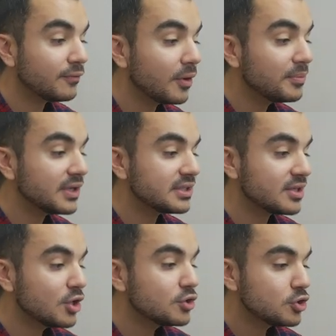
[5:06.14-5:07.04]
And from this,
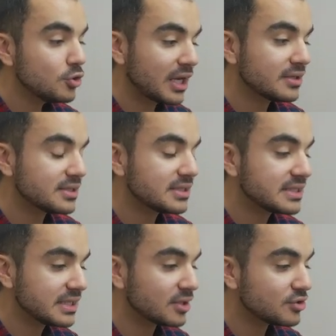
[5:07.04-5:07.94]

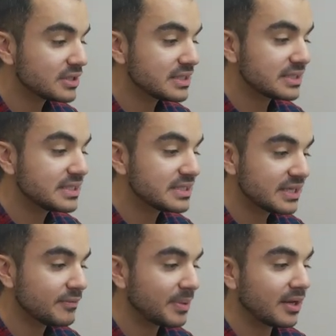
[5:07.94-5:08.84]

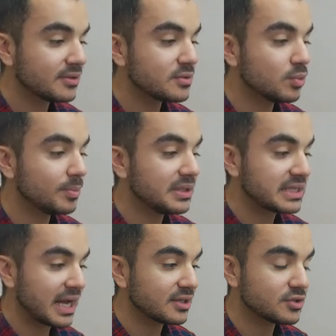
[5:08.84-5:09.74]
£2,667 will be
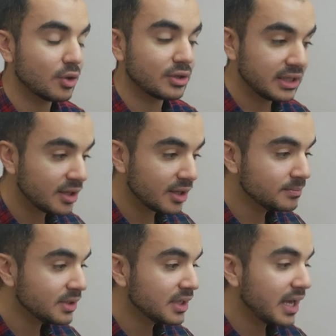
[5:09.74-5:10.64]
taxed on
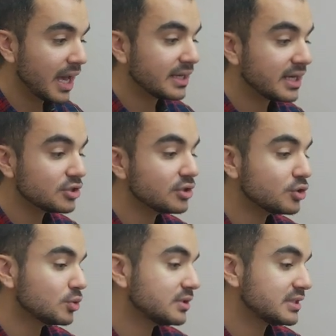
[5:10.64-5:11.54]
income, and National
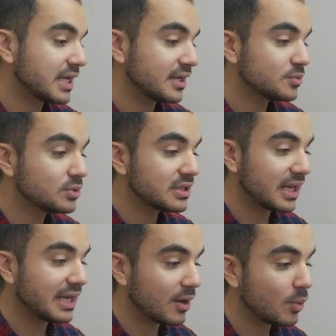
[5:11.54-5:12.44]
Insurance Tax will
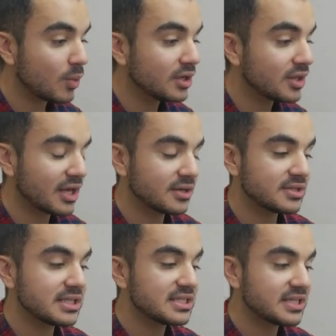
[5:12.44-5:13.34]
take out
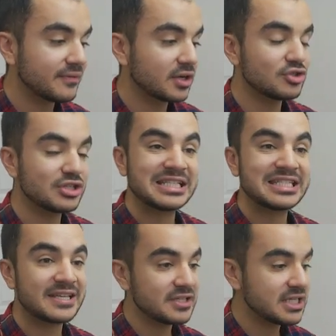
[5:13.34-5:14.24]

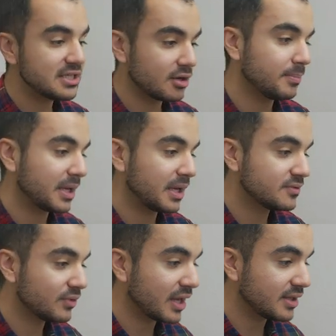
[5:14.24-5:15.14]
£1,779
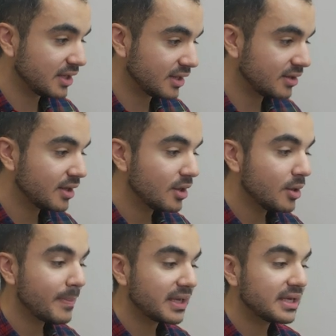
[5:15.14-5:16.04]
for that year,
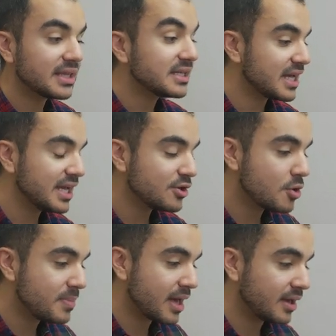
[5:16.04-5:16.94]
making their
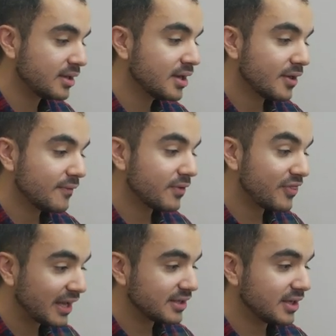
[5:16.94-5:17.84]
take-home pay for
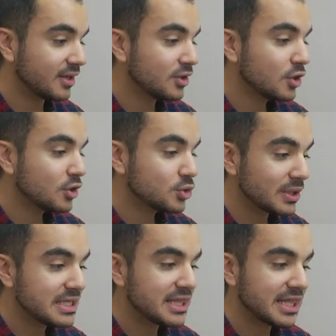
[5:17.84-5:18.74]
that year
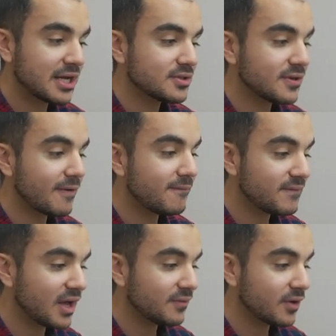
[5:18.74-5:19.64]

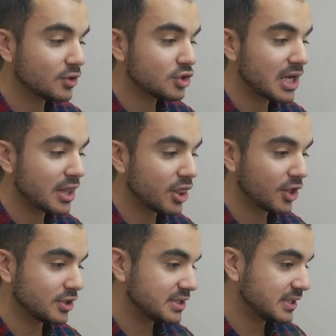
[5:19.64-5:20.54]

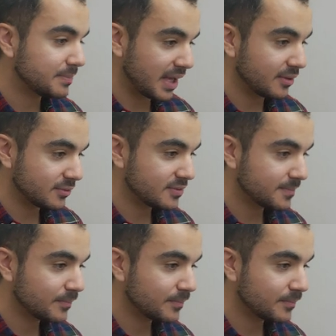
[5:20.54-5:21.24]
£20,513.